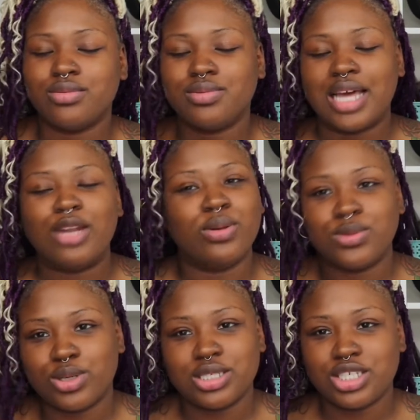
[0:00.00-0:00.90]
I knew he was
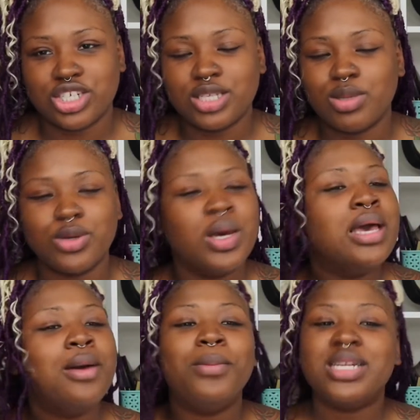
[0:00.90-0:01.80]
going to suggest blue
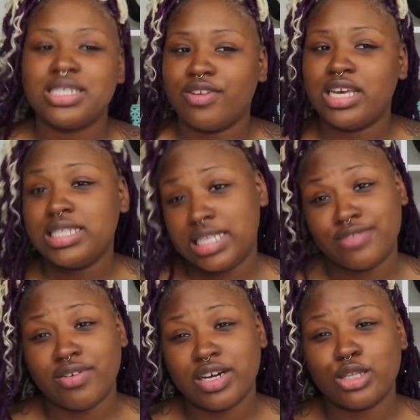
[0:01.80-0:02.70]
but it's, it's his
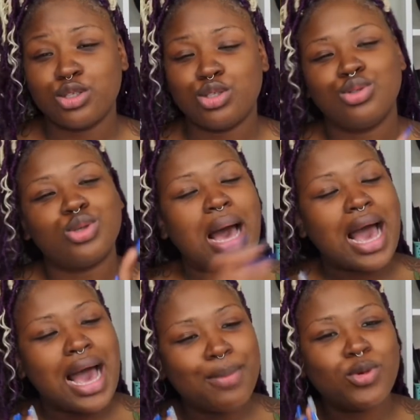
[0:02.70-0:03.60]
favorite color too so
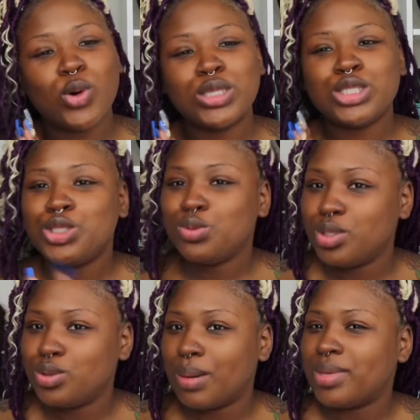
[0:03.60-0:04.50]
I'm going to do
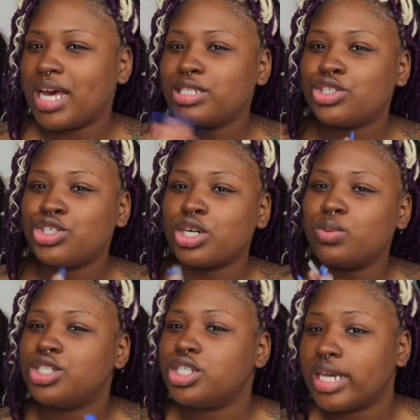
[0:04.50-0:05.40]
blue I'm not sure
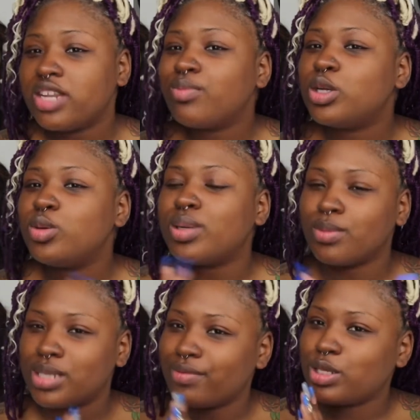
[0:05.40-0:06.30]
what shade of blue but I'm
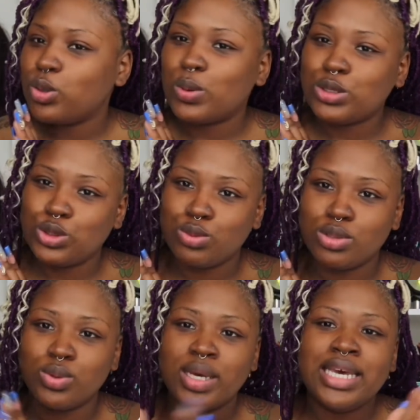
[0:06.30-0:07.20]
definitely going to do
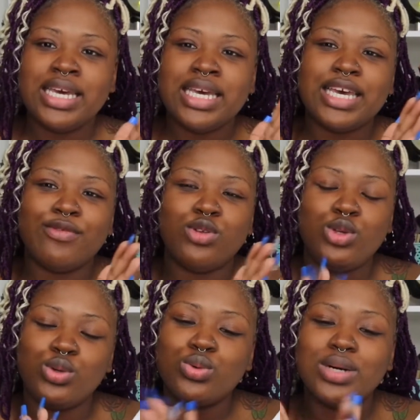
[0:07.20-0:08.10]
blue if
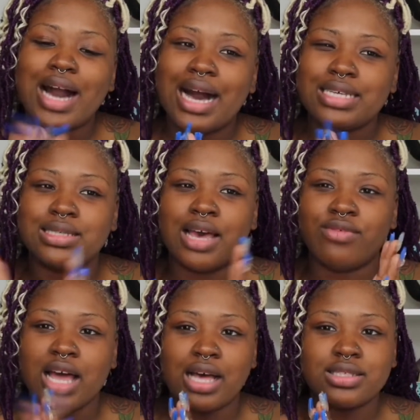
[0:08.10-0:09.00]
you guys have
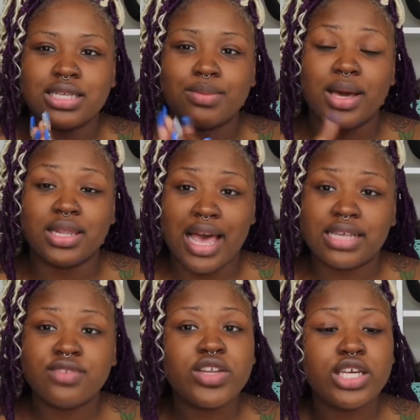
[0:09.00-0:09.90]
not seen my
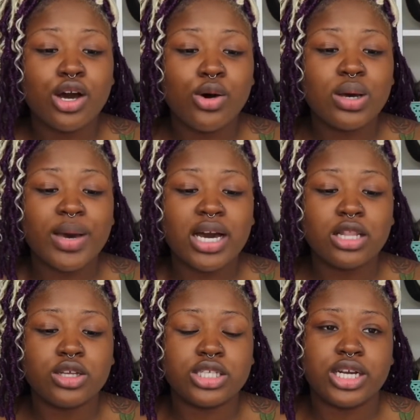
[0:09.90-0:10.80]
last video in my
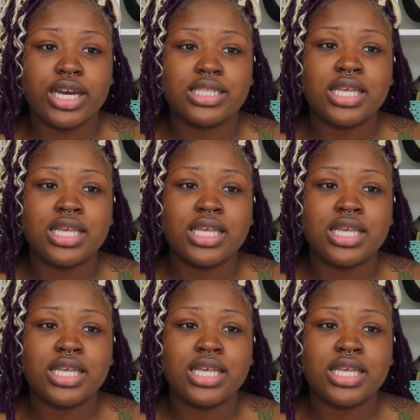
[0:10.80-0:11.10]
color series